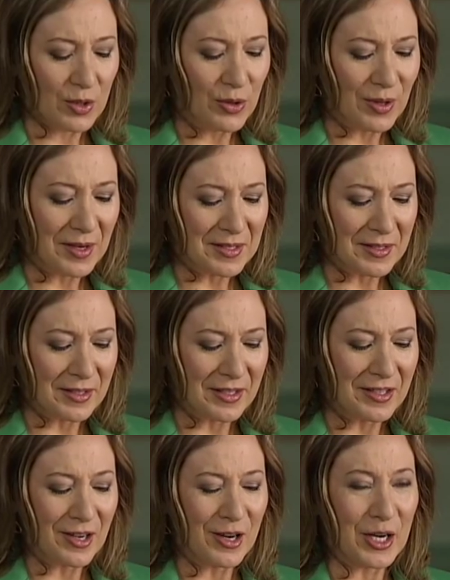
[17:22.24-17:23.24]

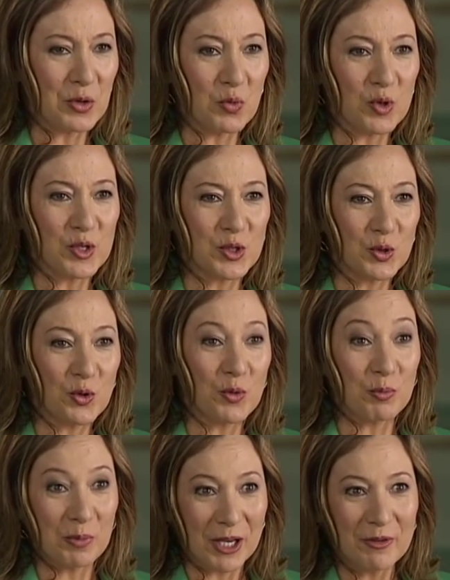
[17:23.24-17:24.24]
2009 was your
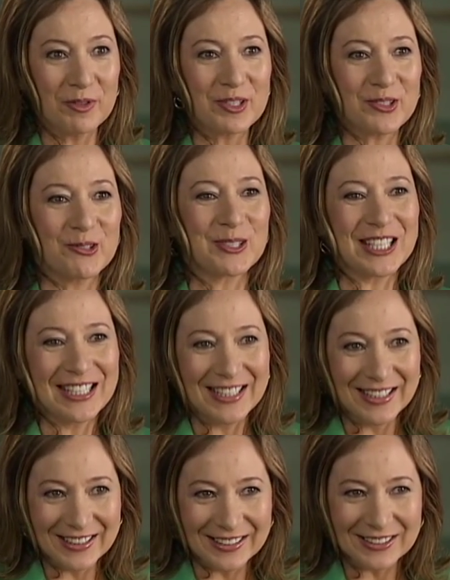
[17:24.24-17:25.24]
pivotal
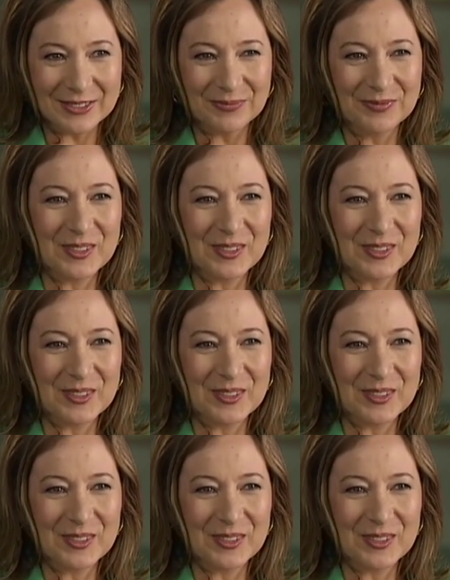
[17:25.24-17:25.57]
year.